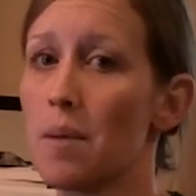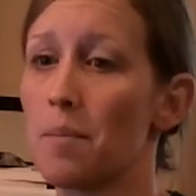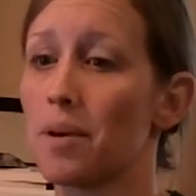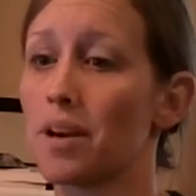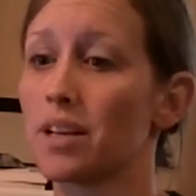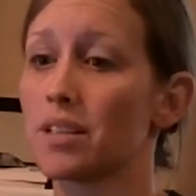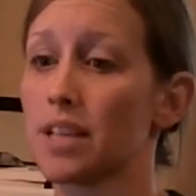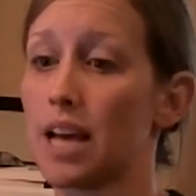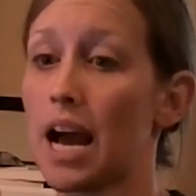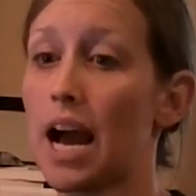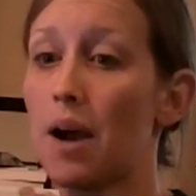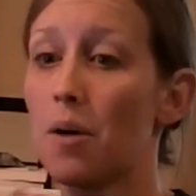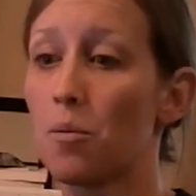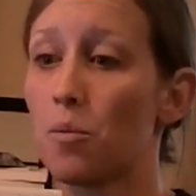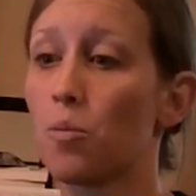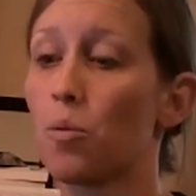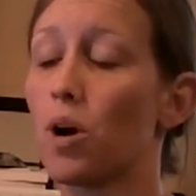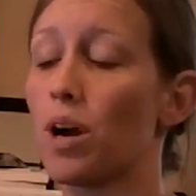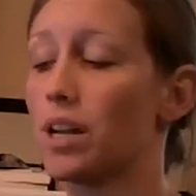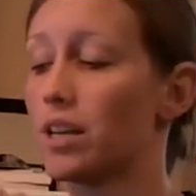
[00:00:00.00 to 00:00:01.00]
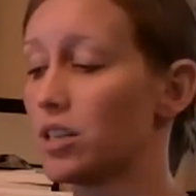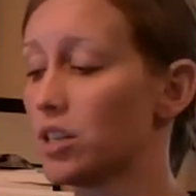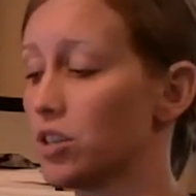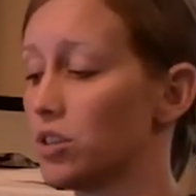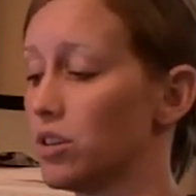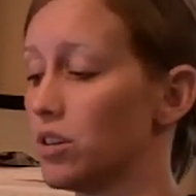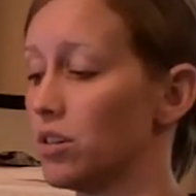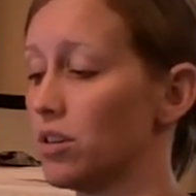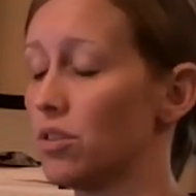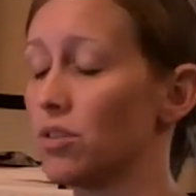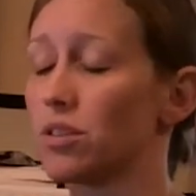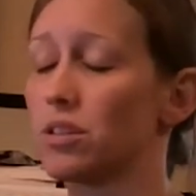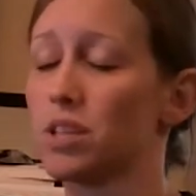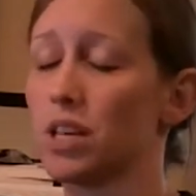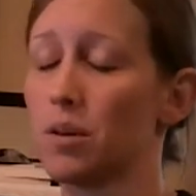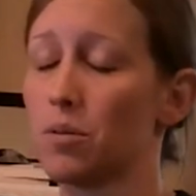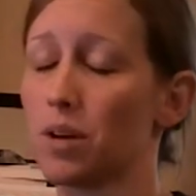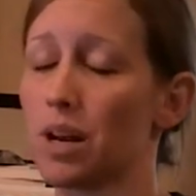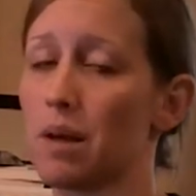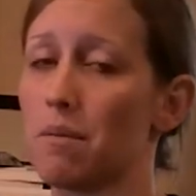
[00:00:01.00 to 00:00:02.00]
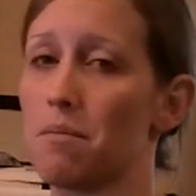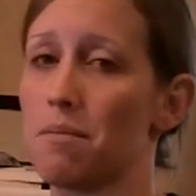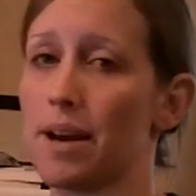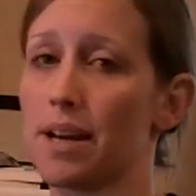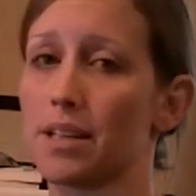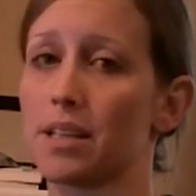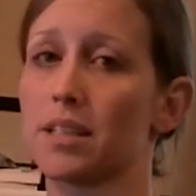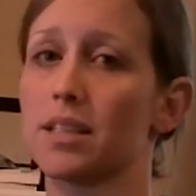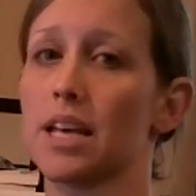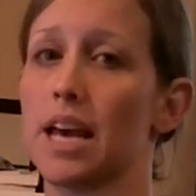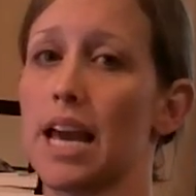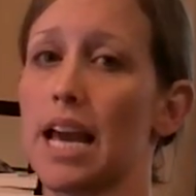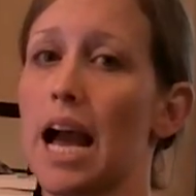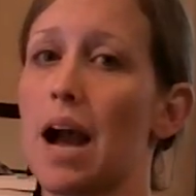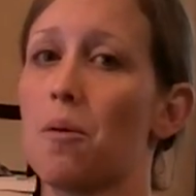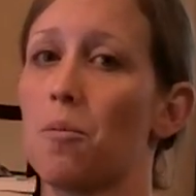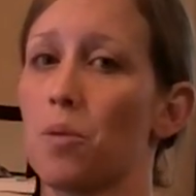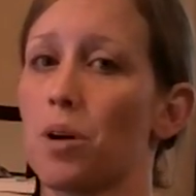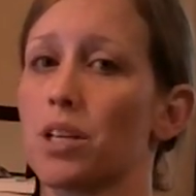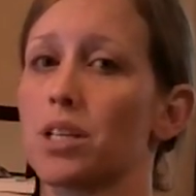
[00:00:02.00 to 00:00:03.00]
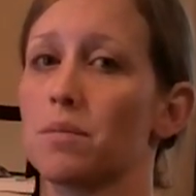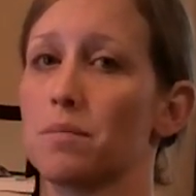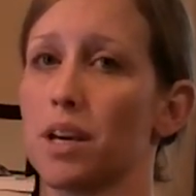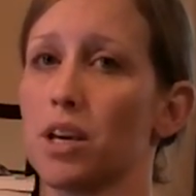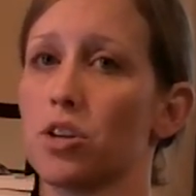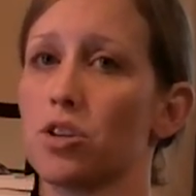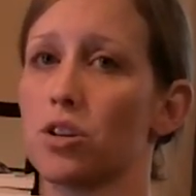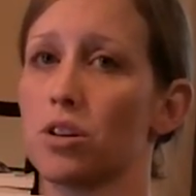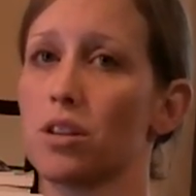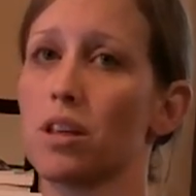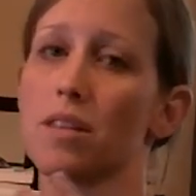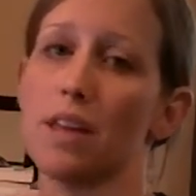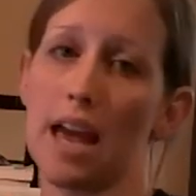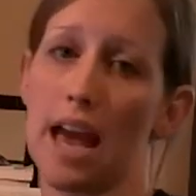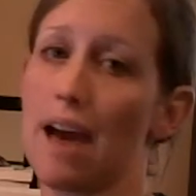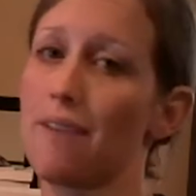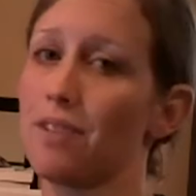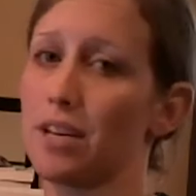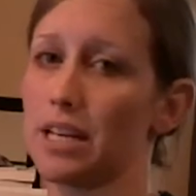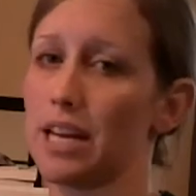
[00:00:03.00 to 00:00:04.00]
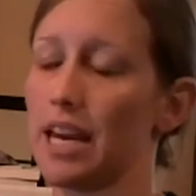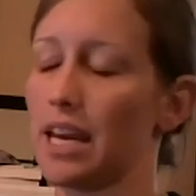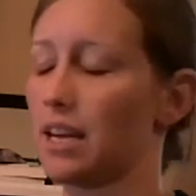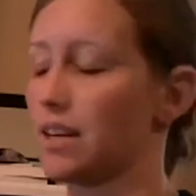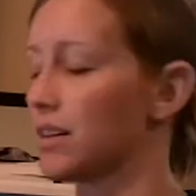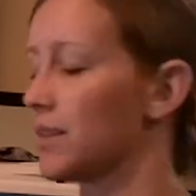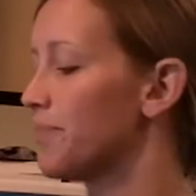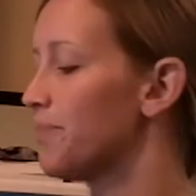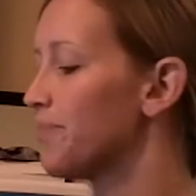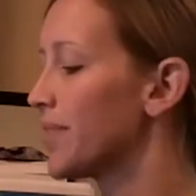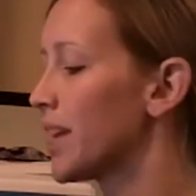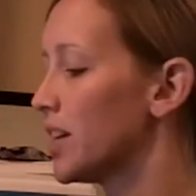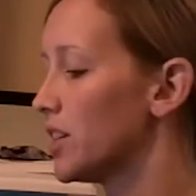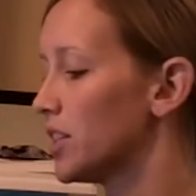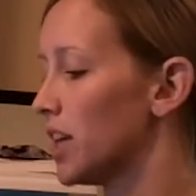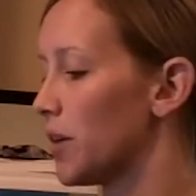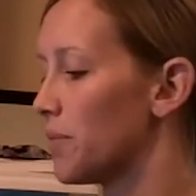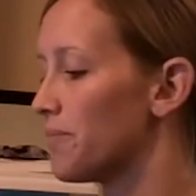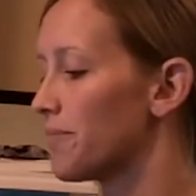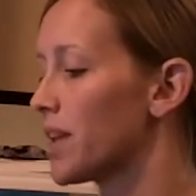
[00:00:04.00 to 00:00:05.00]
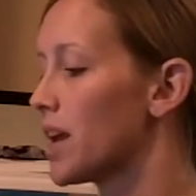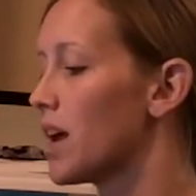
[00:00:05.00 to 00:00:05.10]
because I want to, you'll see what I'm about to say, I want to make sure that they have it in hand. So